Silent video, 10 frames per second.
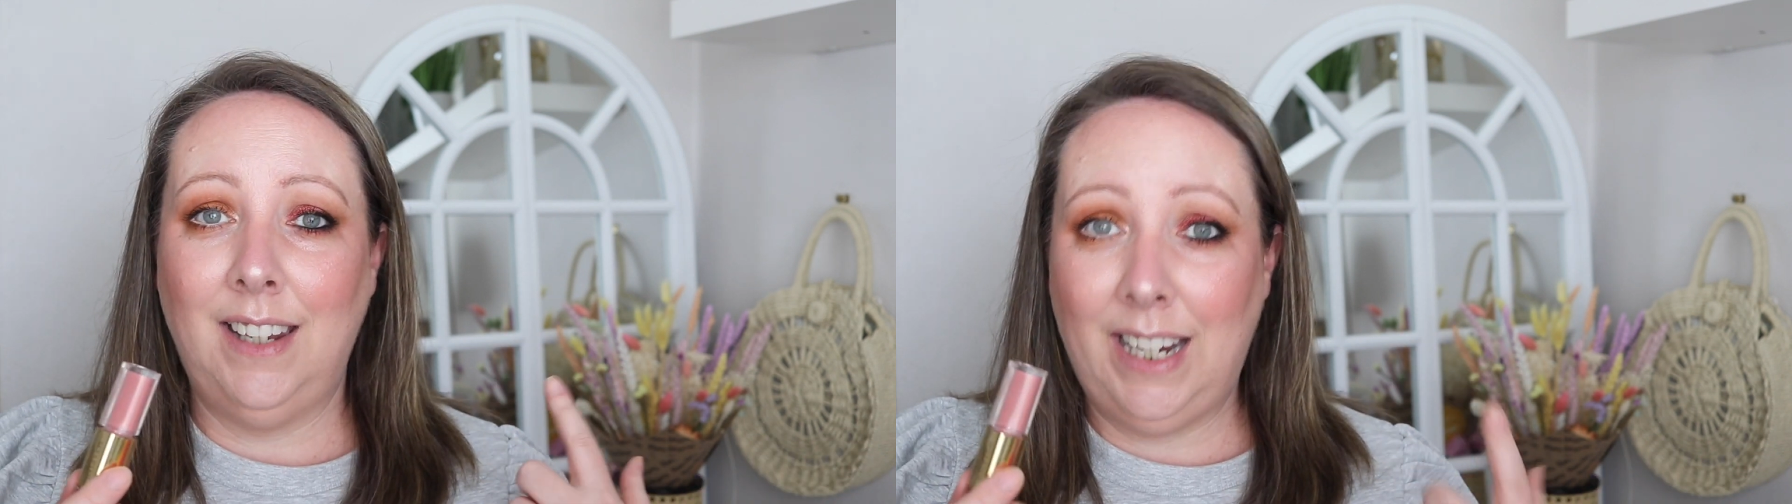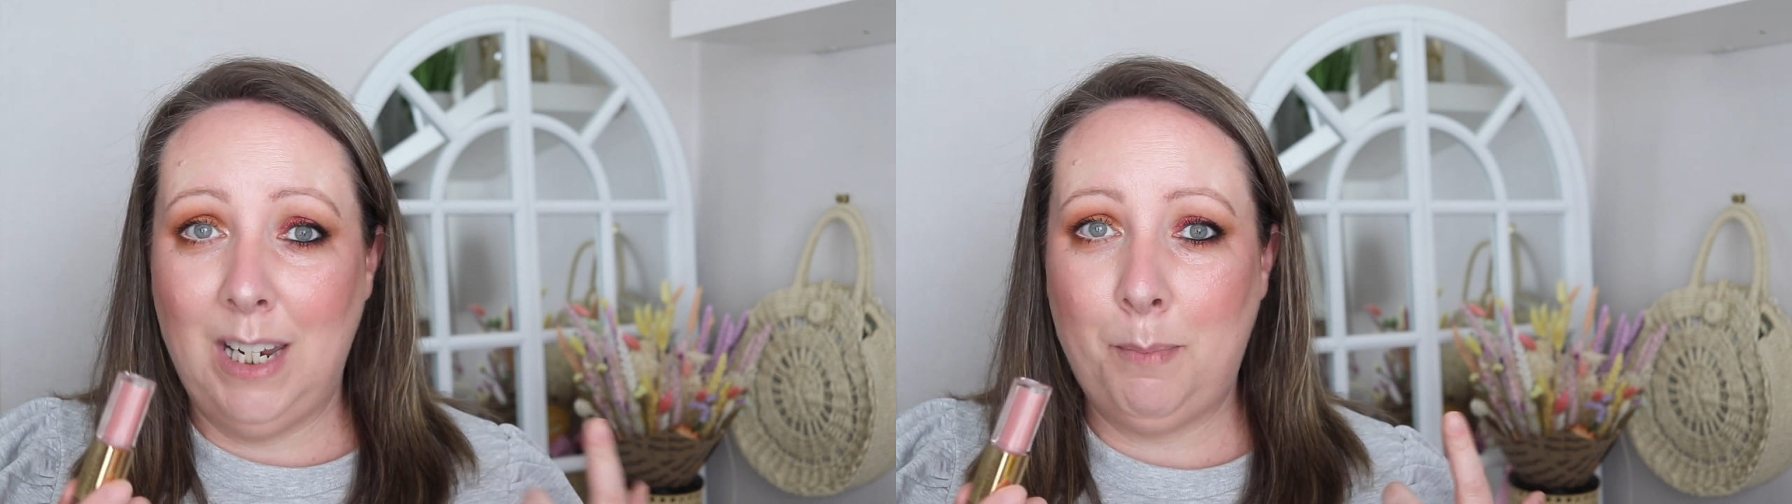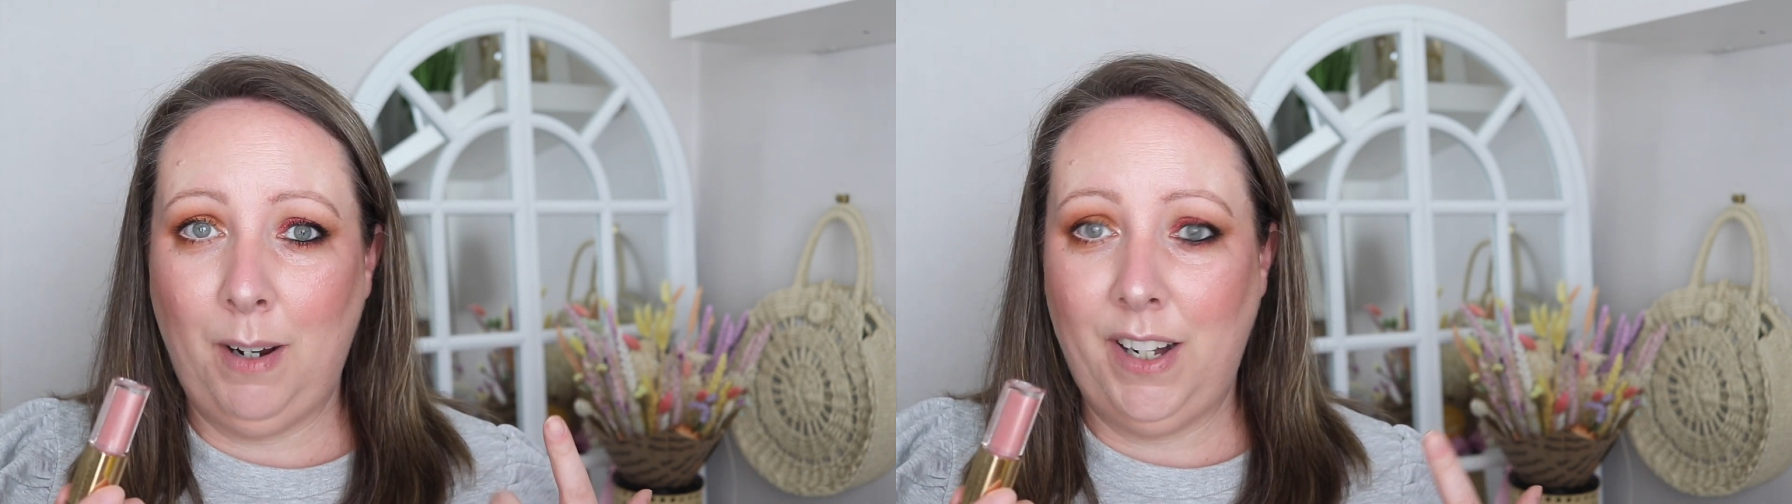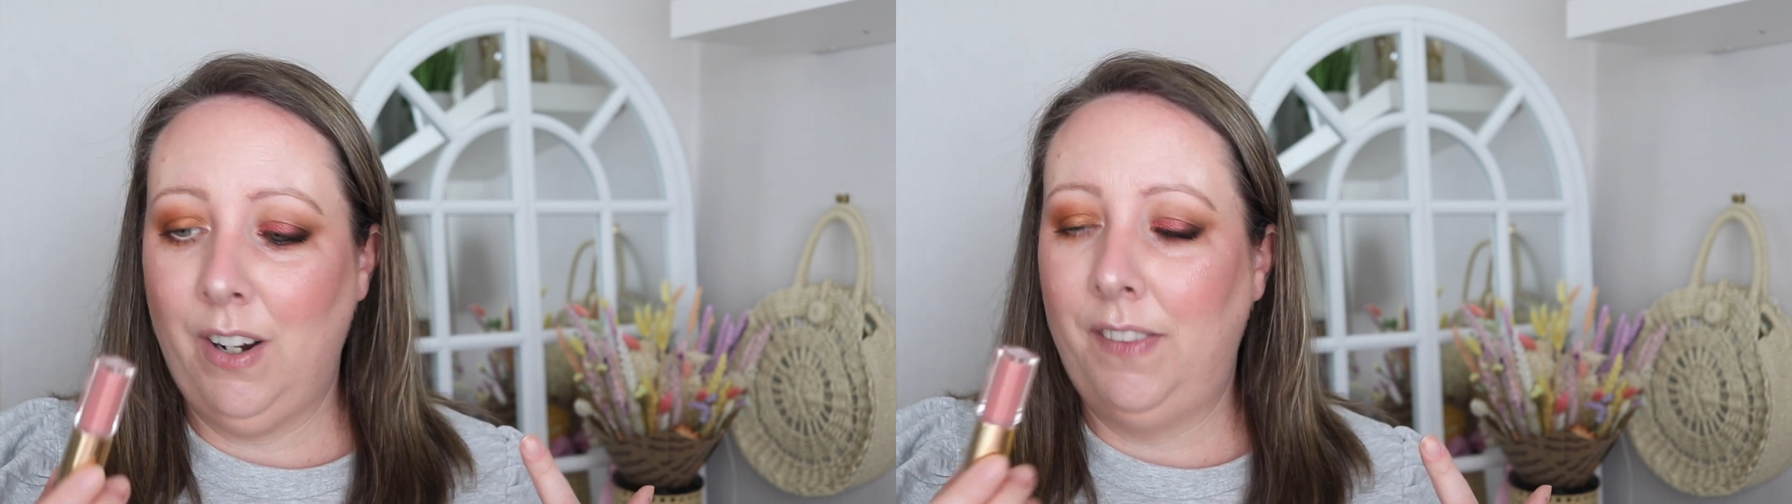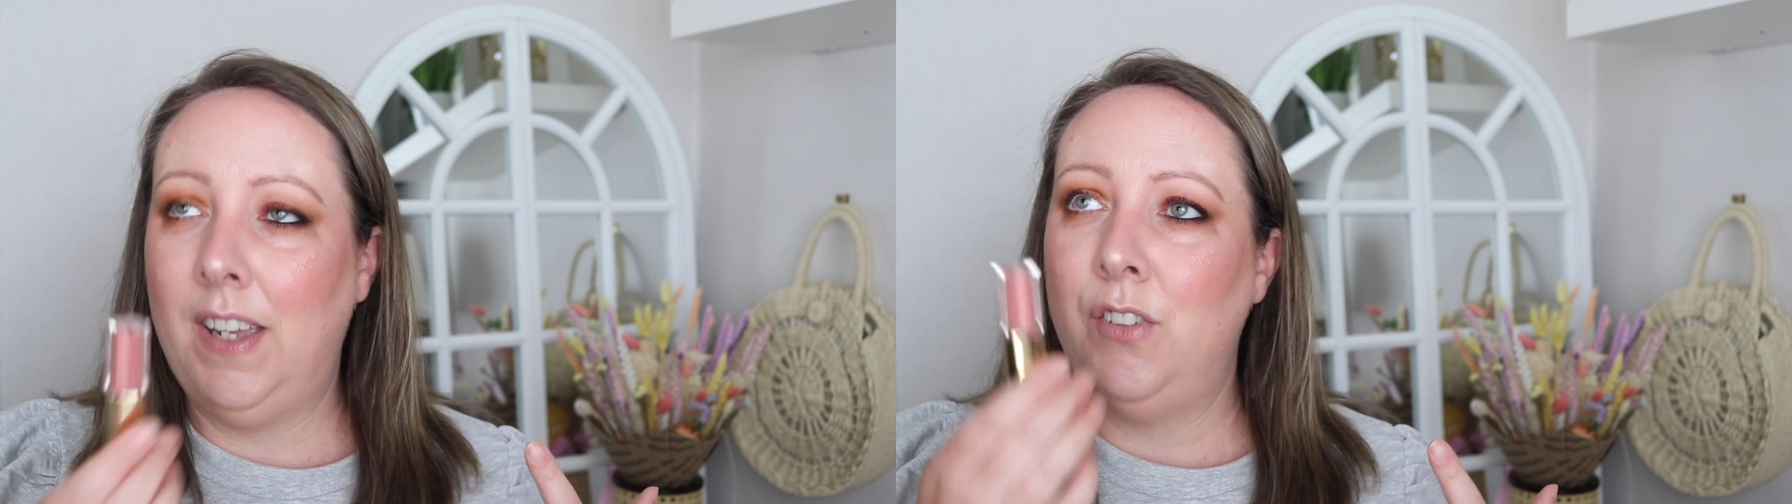like a lip liner
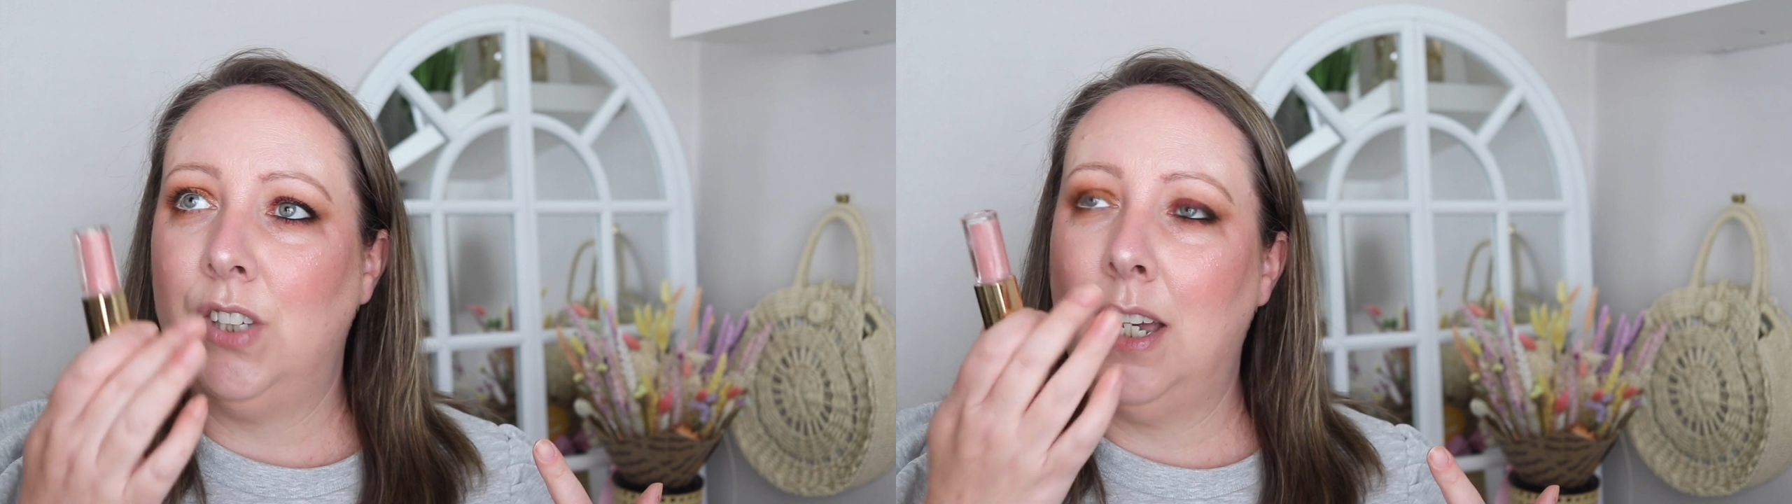and then just